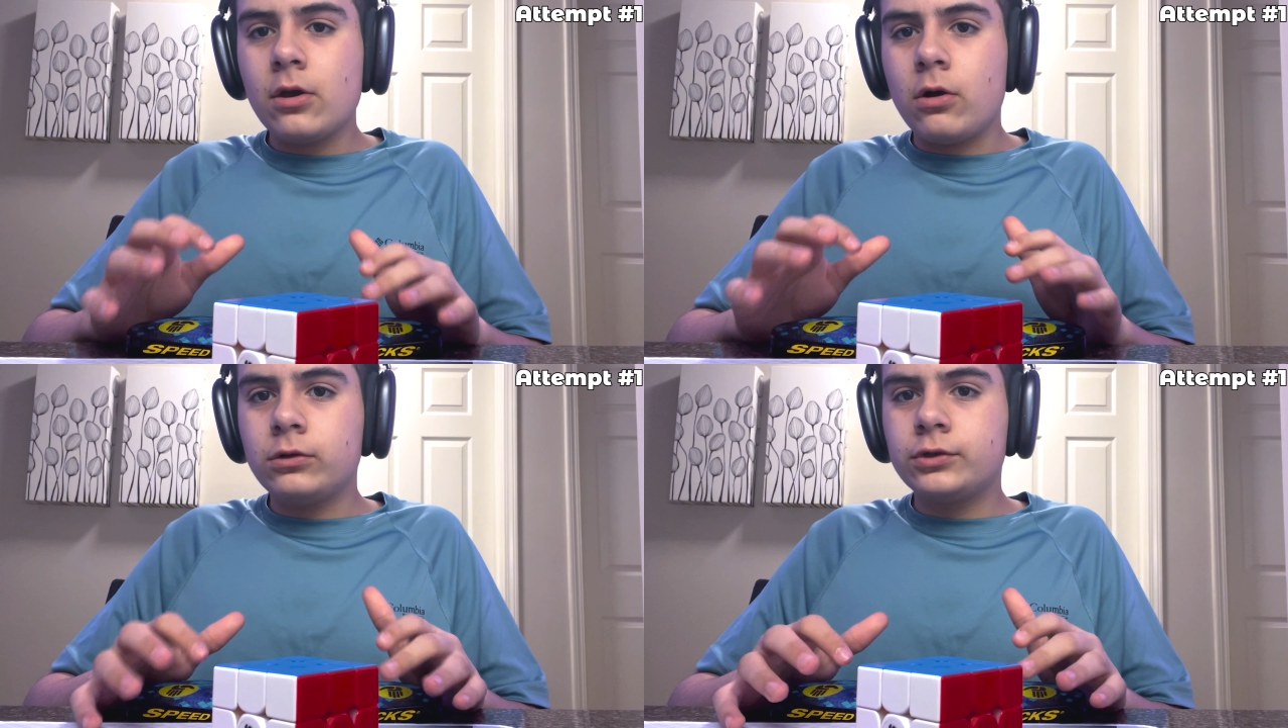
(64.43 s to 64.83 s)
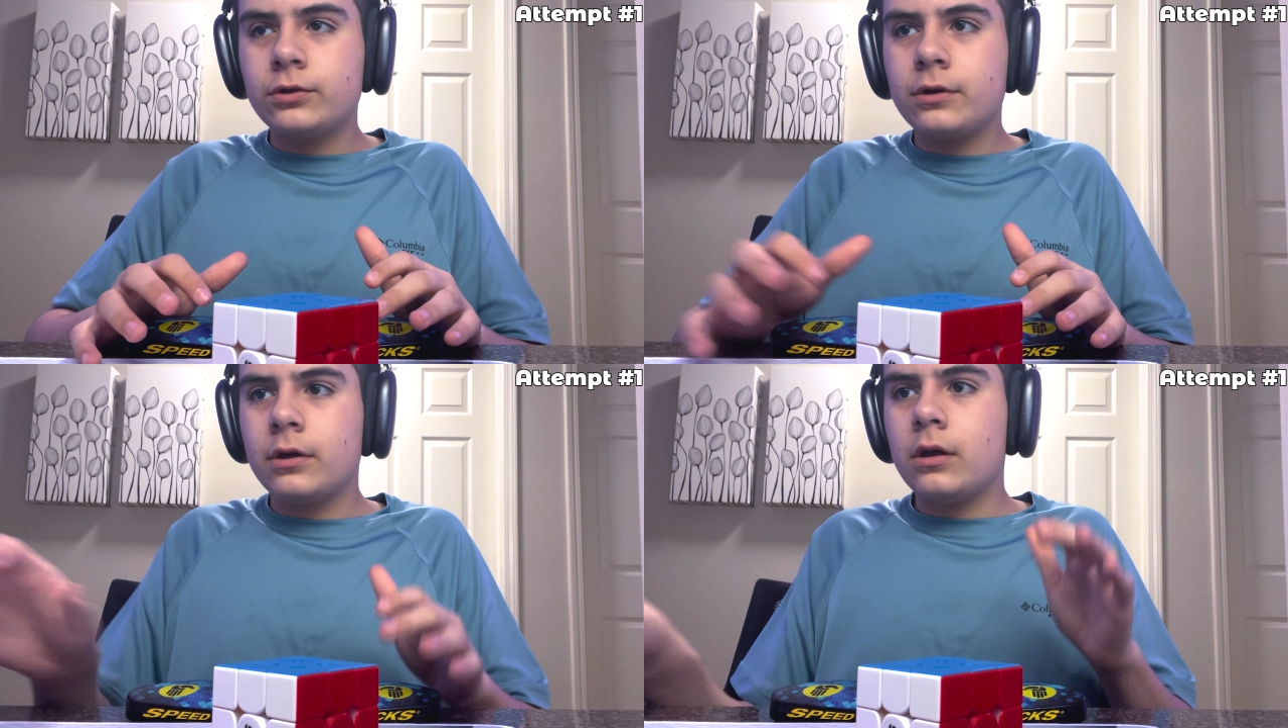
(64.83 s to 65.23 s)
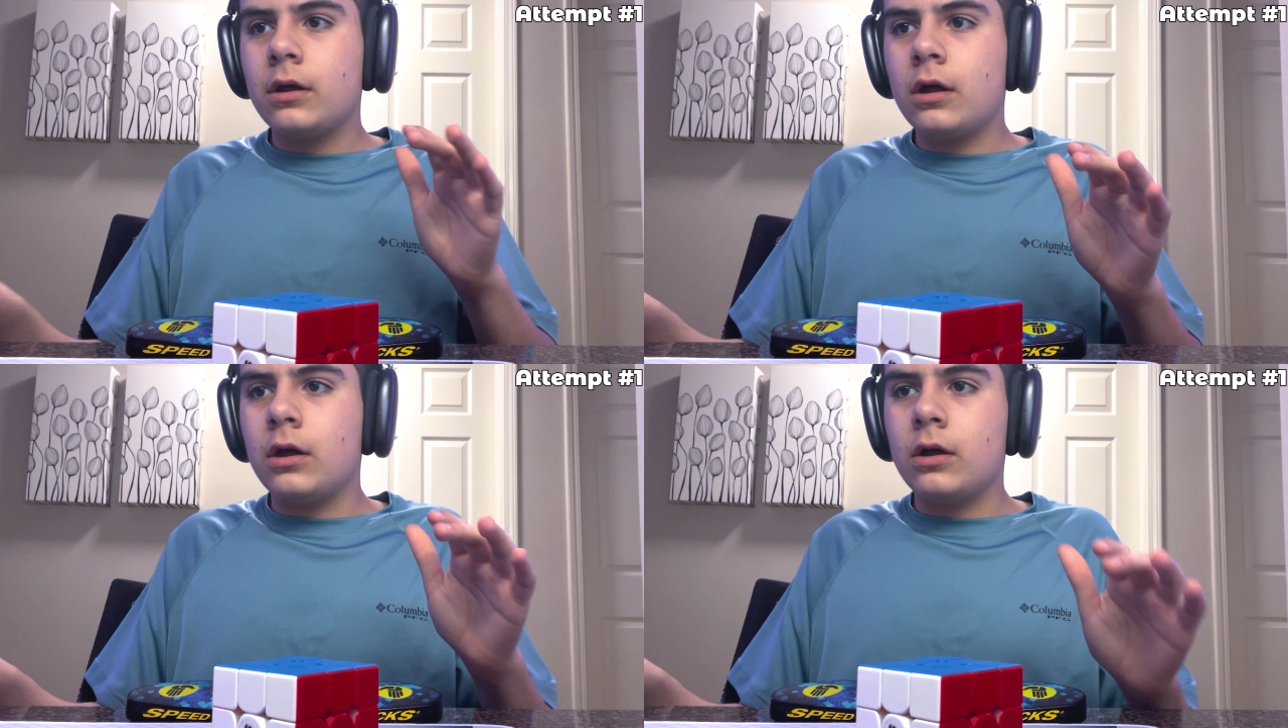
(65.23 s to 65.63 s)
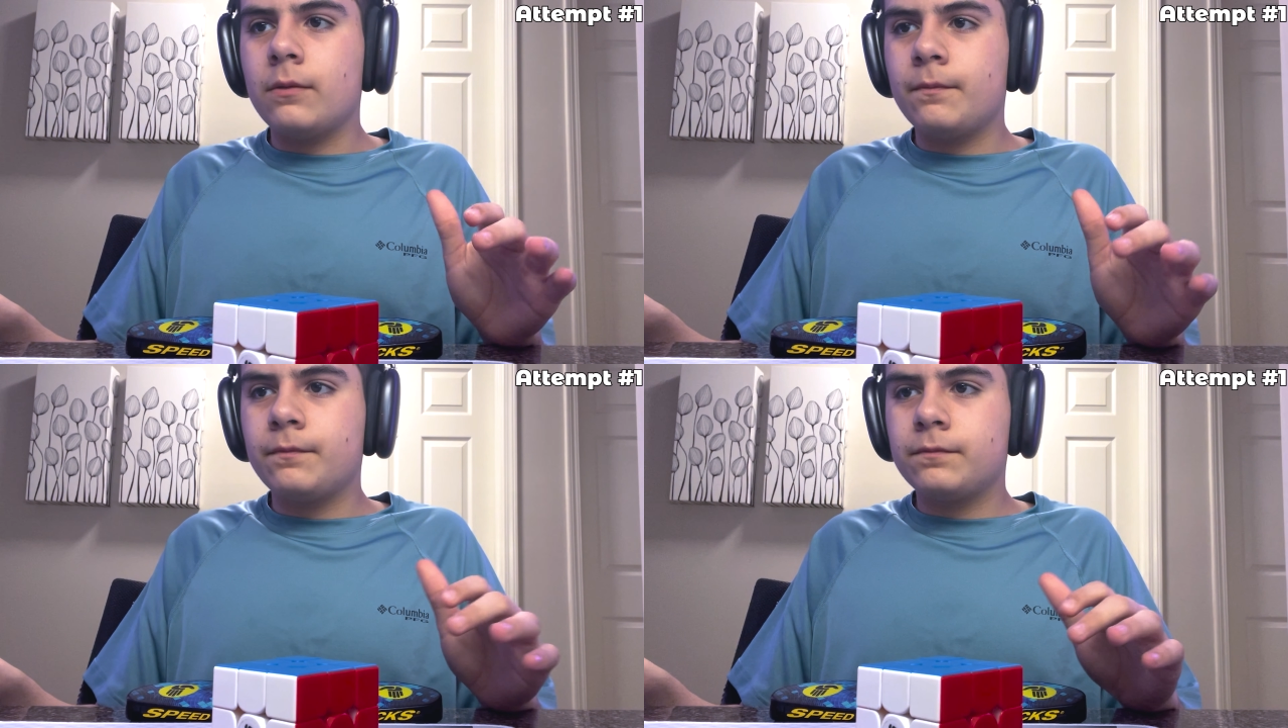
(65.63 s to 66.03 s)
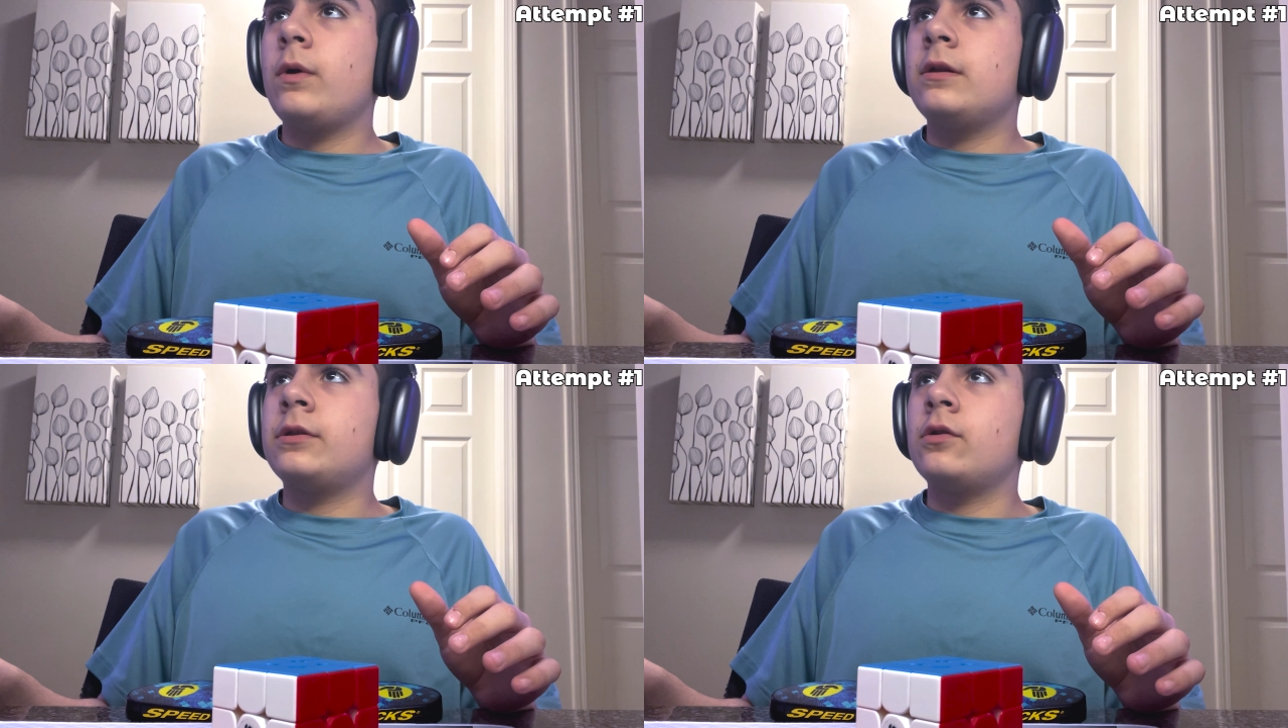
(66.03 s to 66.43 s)
altered um,
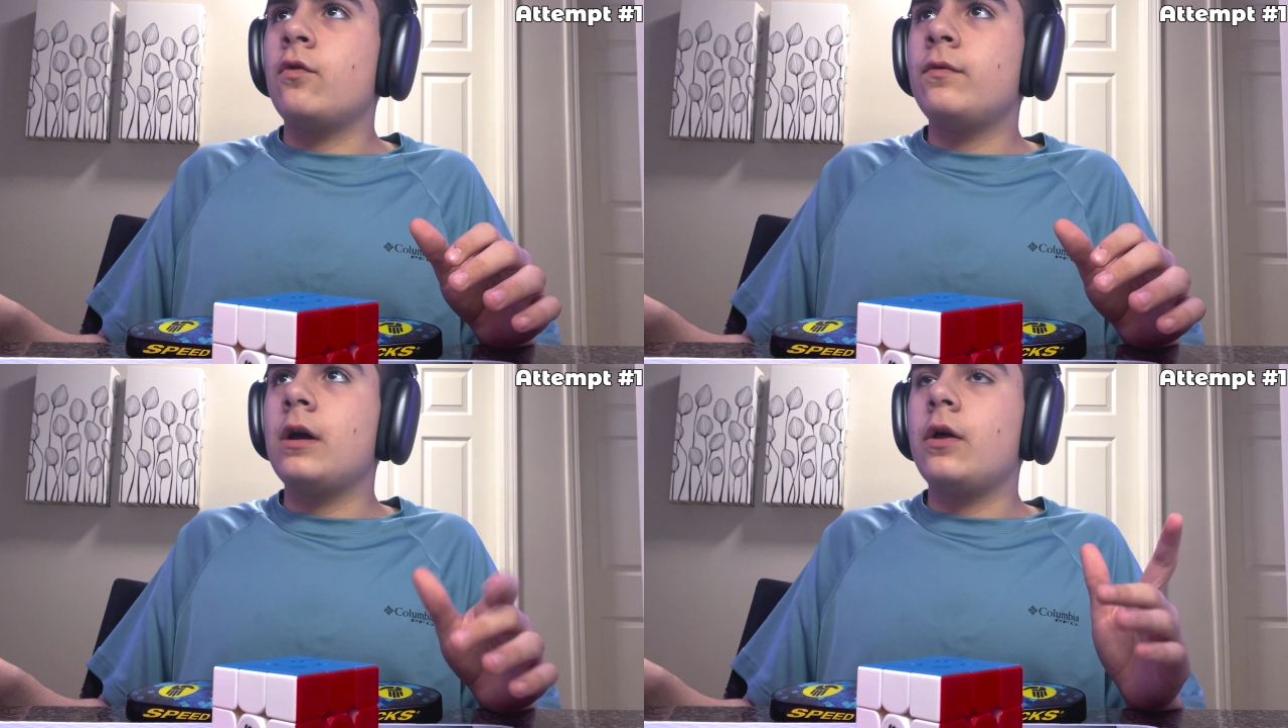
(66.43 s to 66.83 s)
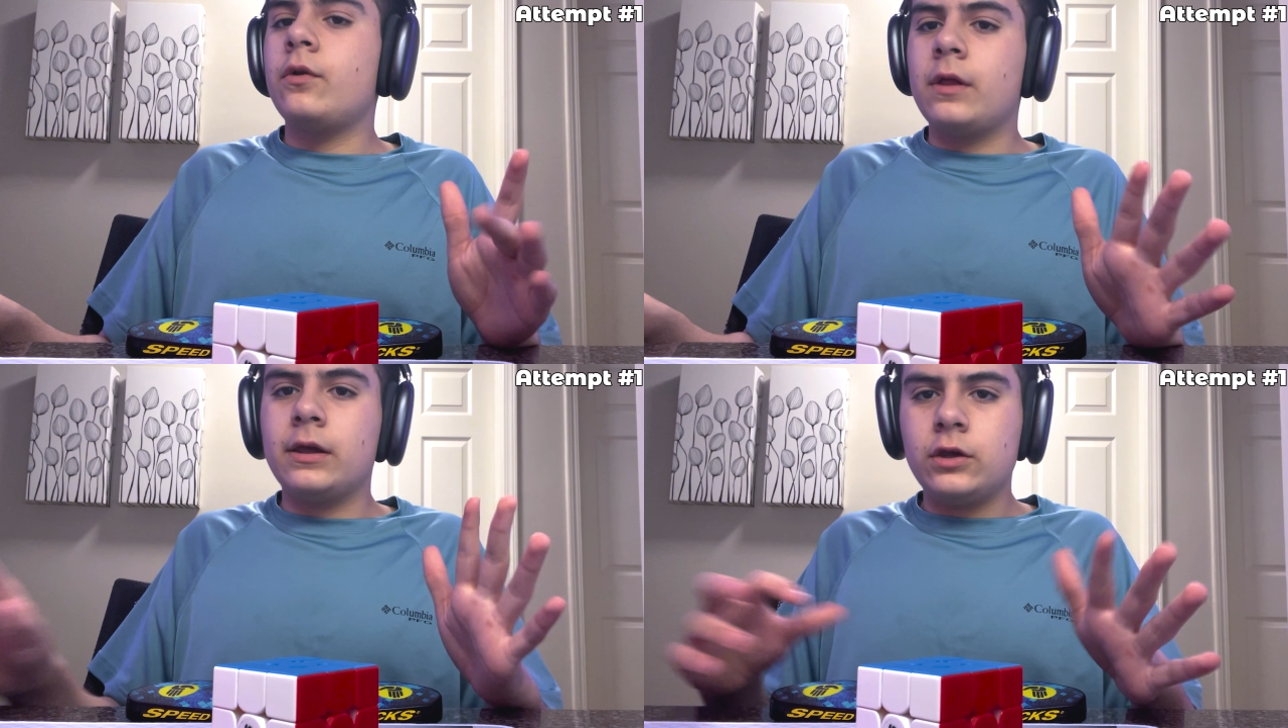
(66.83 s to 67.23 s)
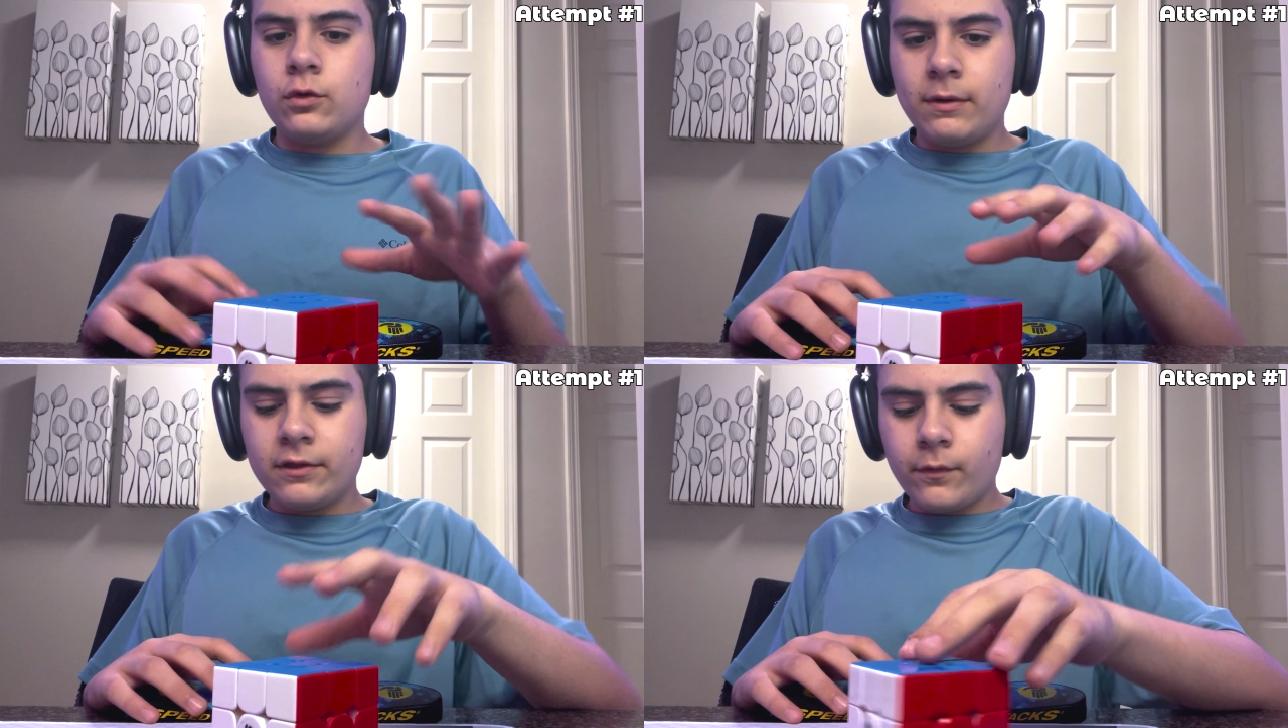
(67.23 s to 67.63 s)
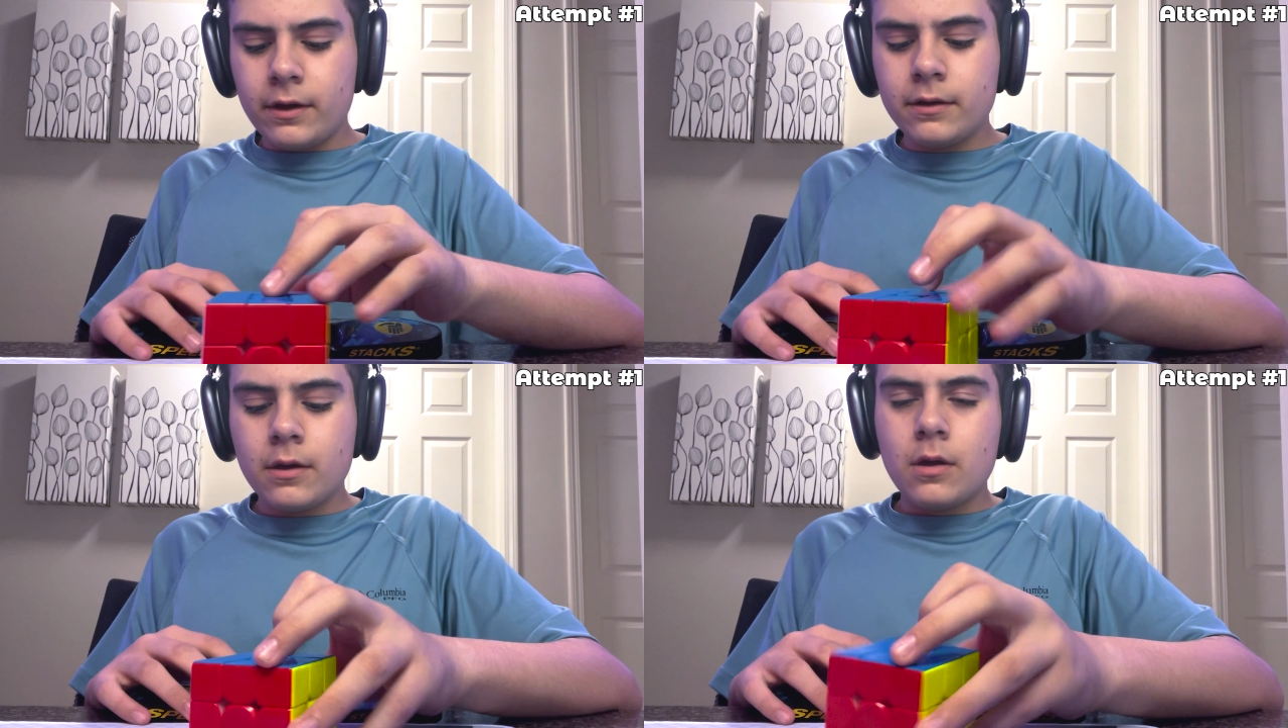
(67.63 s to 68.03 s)
way to solve it other than Cubehead's way,